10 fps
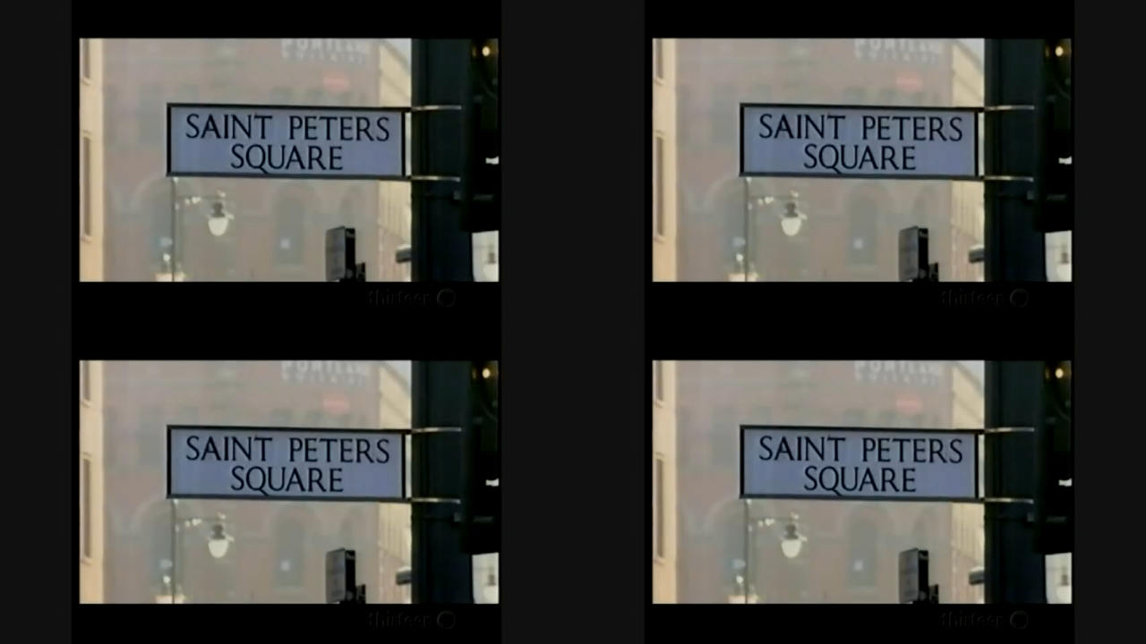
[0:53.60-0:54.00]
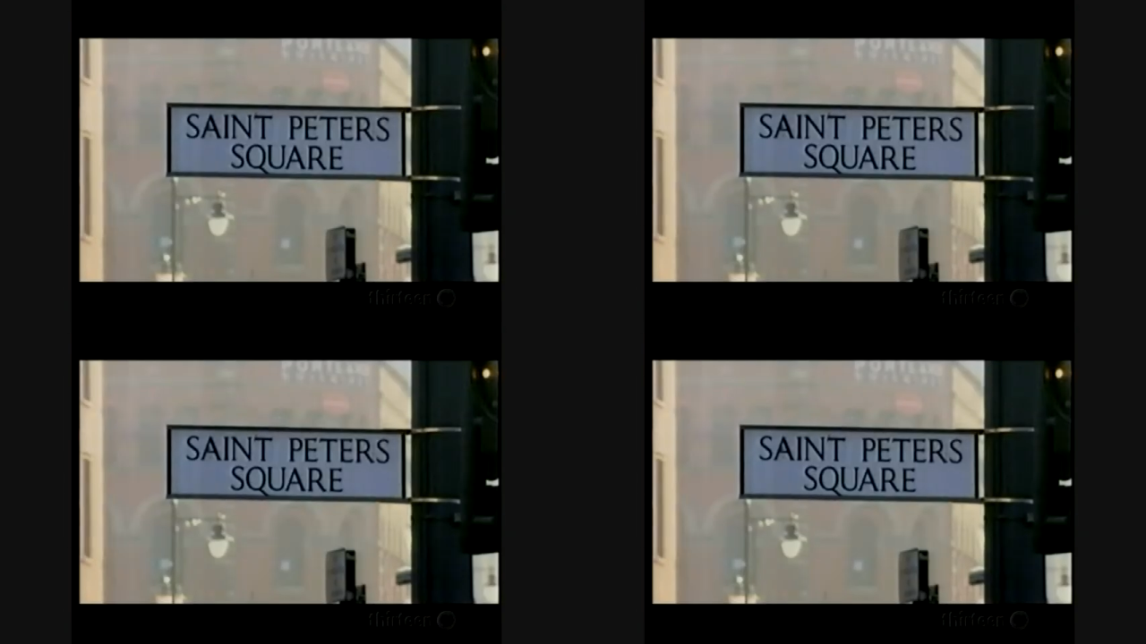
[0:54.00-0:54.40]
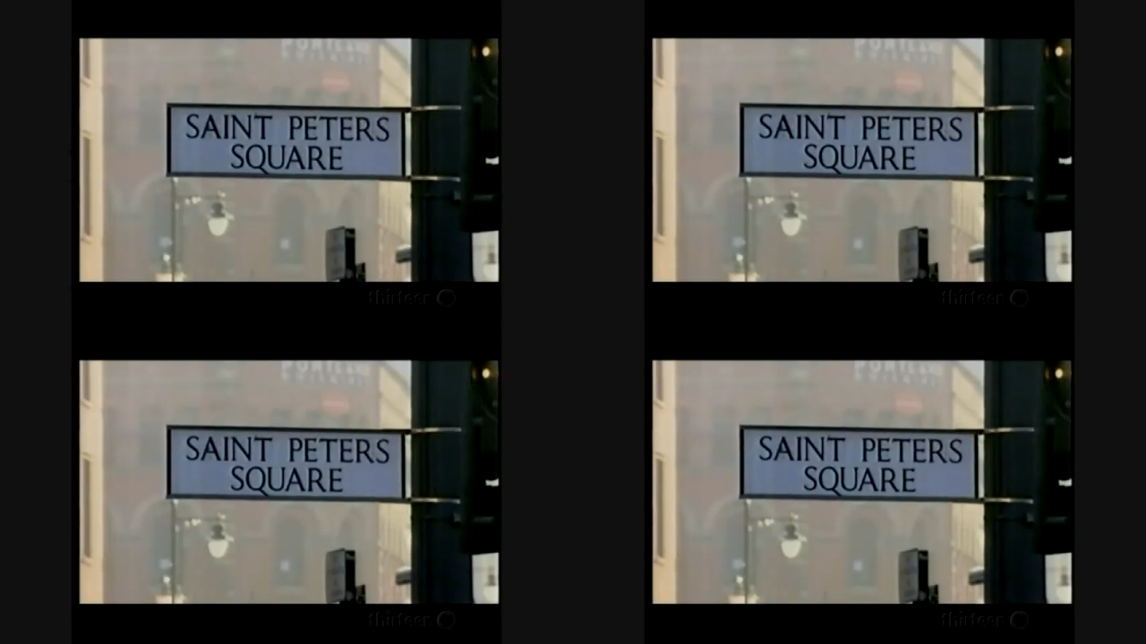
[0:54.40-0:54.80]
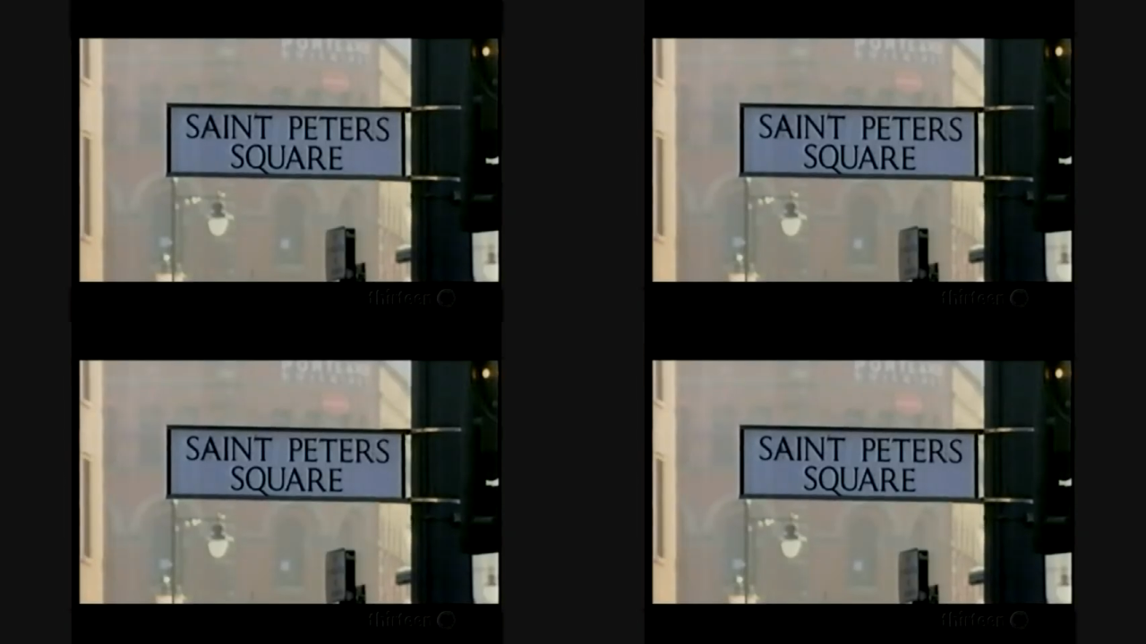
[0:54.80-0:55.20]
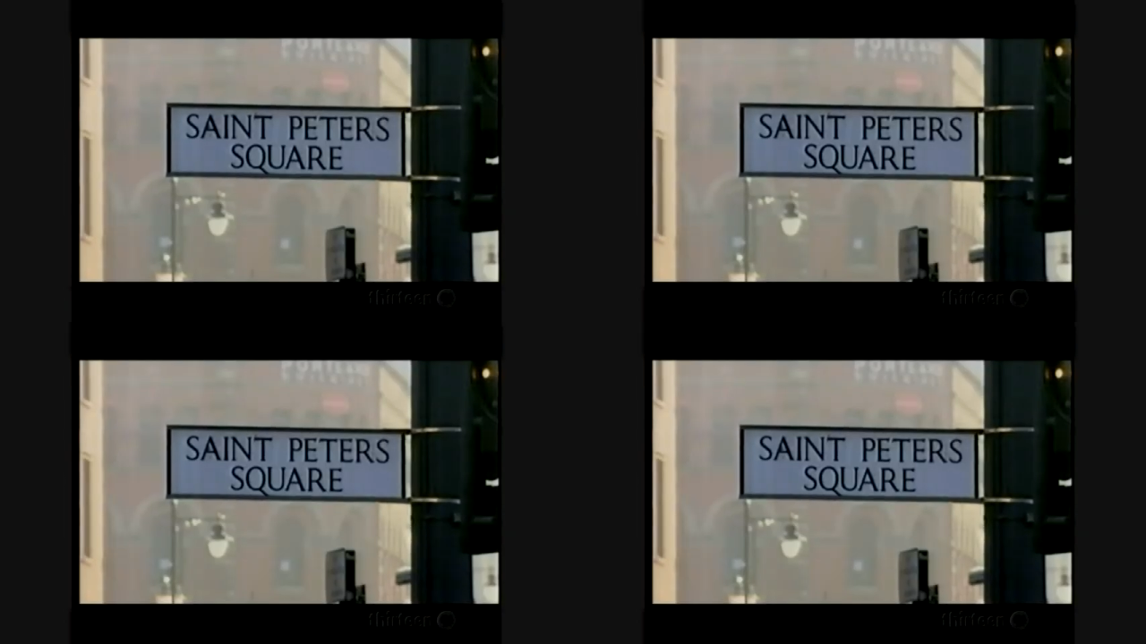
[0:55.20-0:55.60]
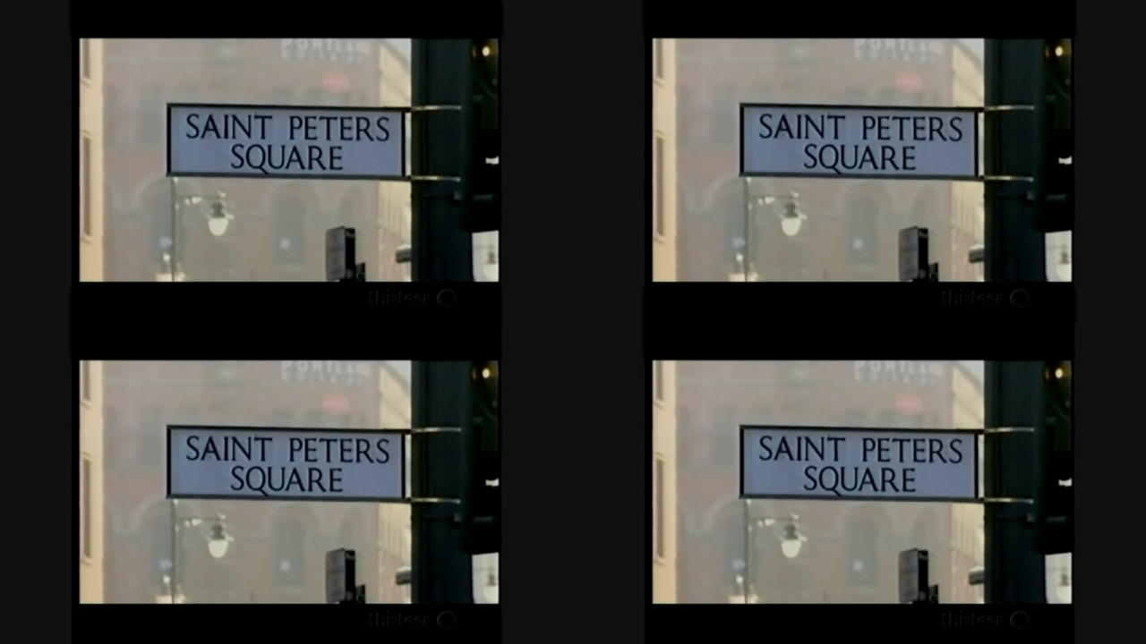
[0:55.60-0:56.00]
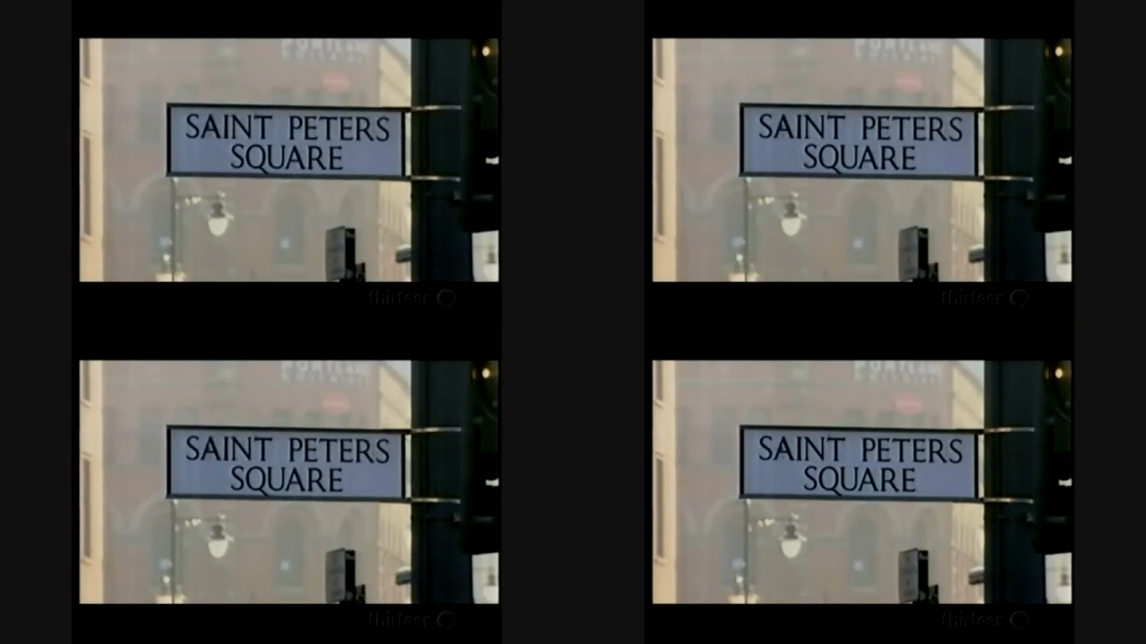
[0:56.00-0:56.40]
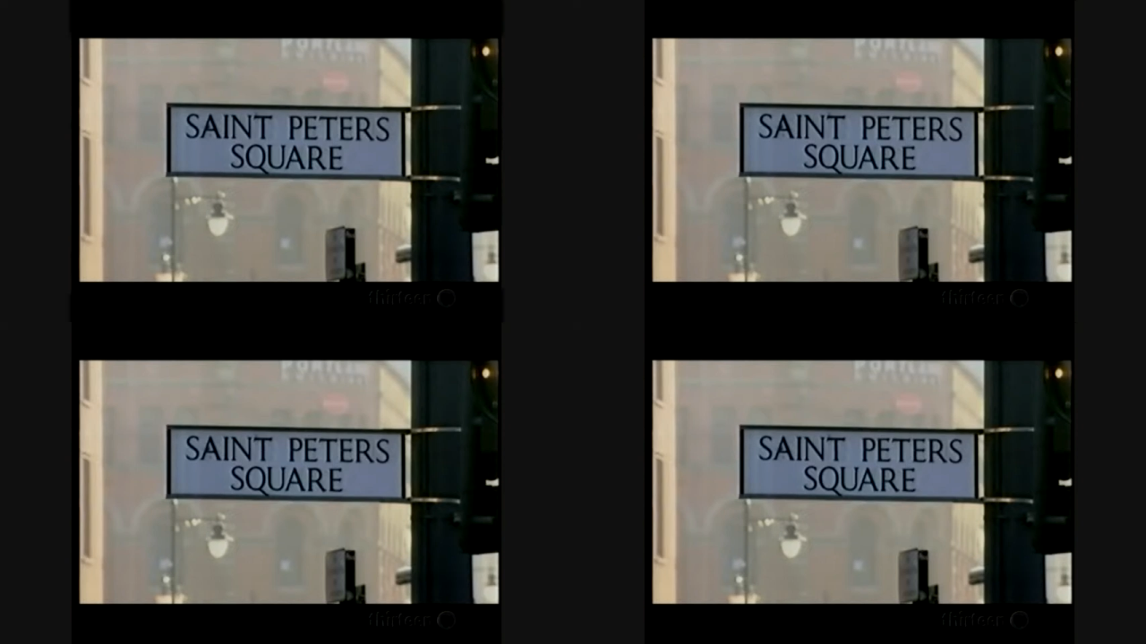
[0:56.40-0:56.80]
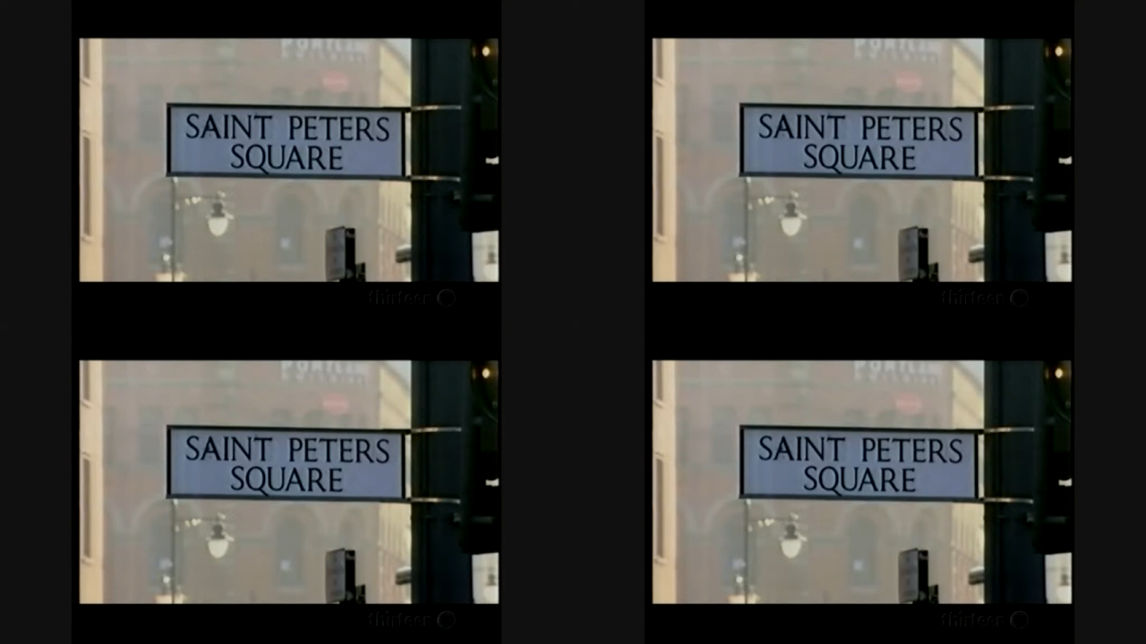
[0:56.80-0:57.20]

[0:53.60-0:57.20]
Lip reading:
(no speaker visible)